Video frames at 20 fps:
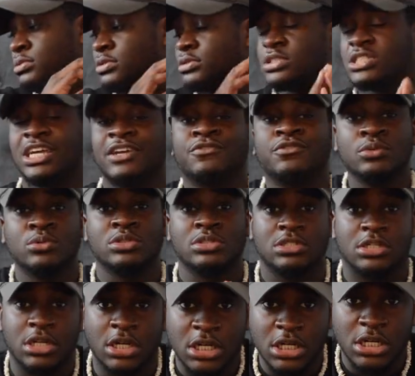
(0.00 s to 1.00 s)
Cypher
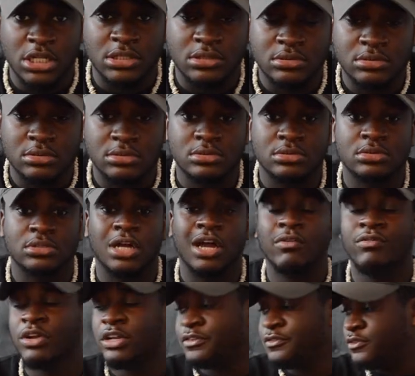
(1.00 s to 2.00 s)
was good.
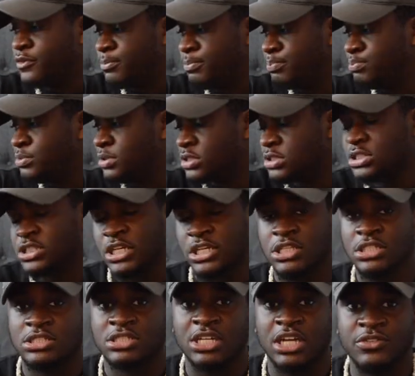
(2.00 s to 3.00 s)
I'm ready for the
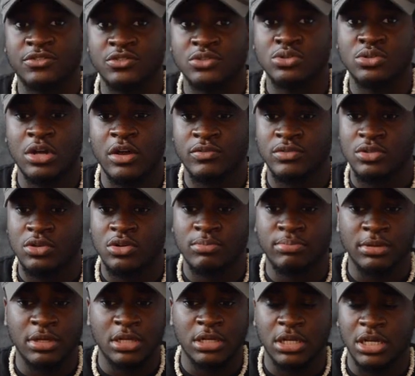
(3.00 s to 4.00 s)
second Cypher, whoever gonna
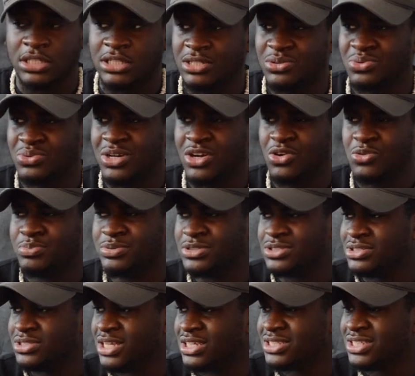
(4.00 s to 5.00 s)
be in. I think I hope
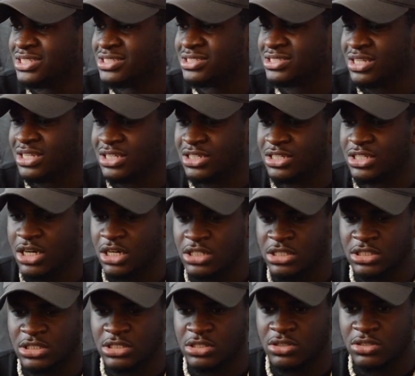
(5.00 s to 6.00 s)
it's I think it's like
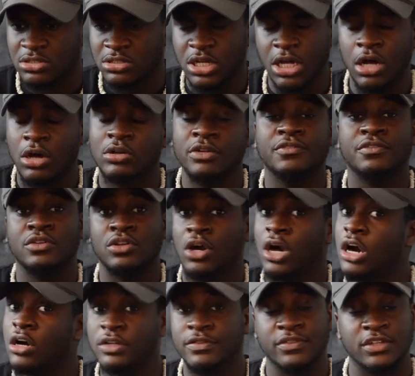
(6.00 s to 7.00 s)
Gunna and all that. I don't even know.
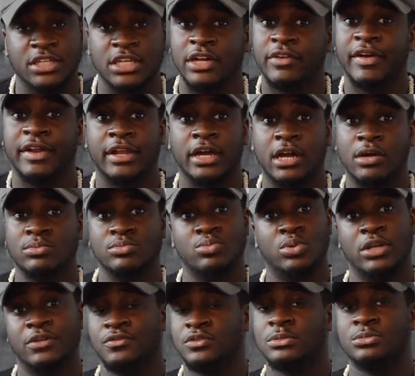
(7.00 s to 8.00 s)
I don't even care right now. I'm
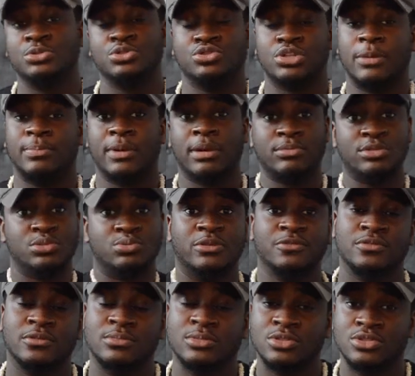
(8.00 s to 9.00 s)
waiting for them to drop it. I'm gonna just wait
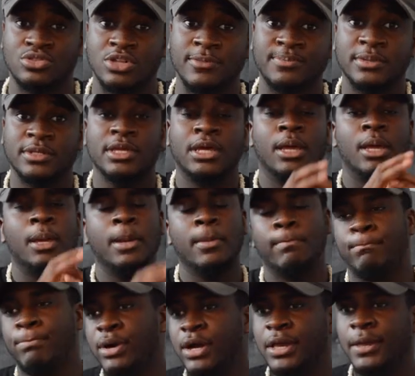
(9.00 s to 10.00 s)
for them to drop it.
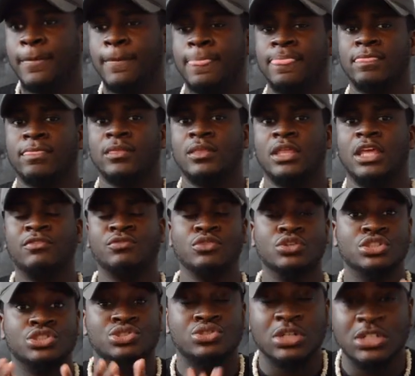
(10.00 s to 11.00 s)
But if
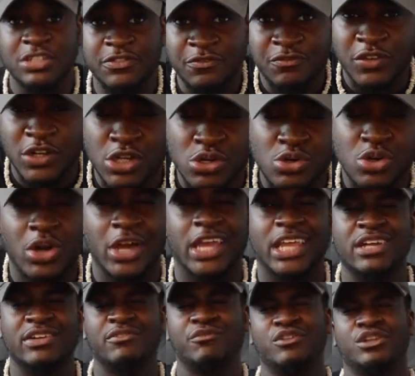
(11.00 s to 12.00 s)
you enjoyed the video, go ahead
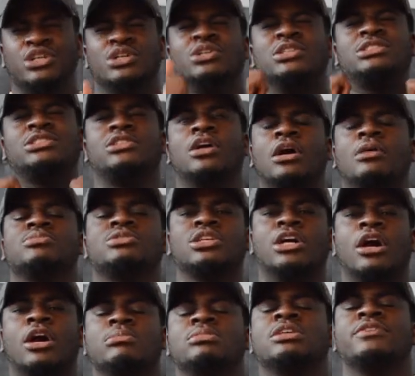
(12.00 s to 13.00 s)
and give the video a thumbs
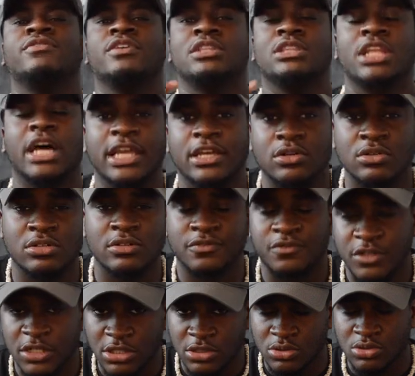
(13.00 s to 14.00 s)
up. Leave a like on the
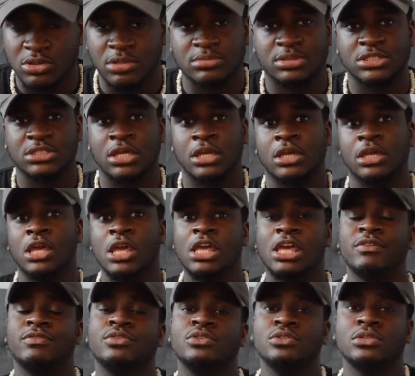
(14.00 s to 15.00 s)
video, you know what I'm saying?
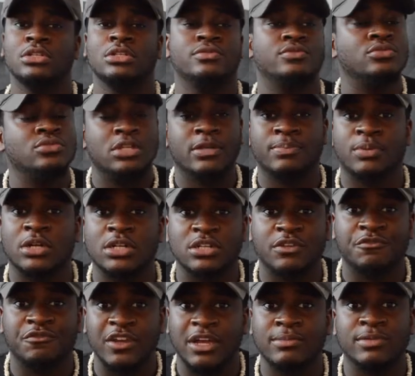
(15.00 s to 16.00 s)
If you if you ain't part of
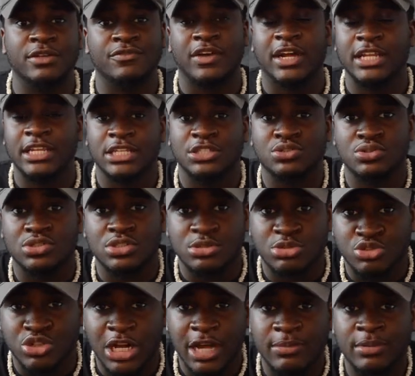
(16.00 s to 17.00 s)
the family, if I didn't get you to
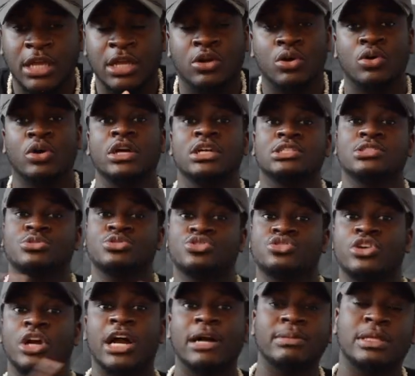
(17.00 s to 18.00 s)
subscribe yet, go ahead and
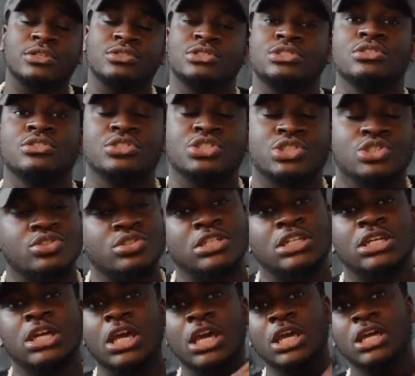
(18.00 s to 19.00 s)
subscribe like you see on the
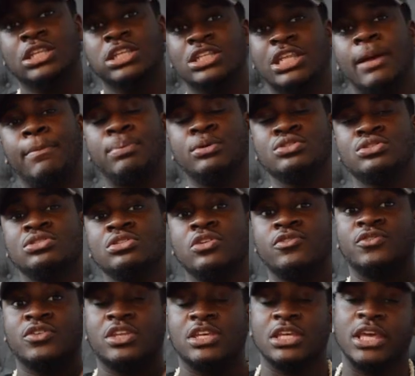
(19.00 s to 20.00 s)
screen. Click that post
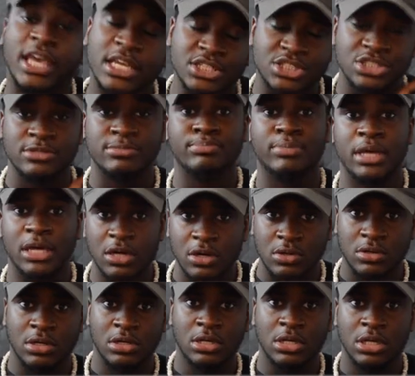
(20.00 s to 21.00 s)
notification
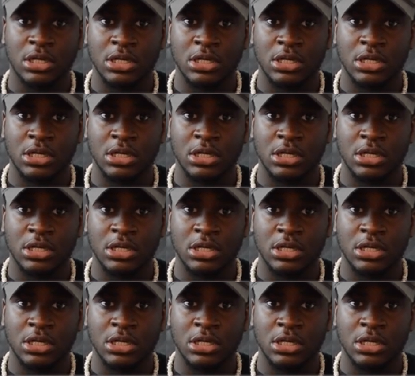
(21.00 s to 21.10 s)
bell.